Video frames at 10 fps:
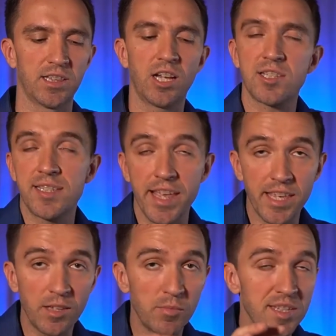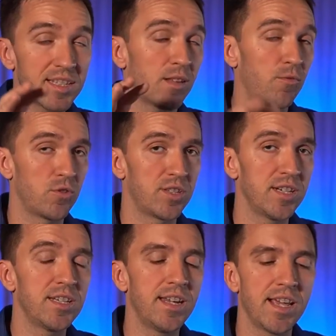Locked staking means that for
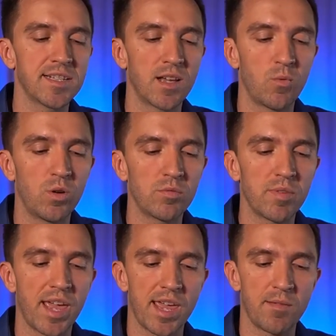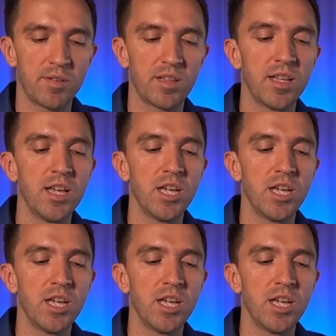30 days, I won't be able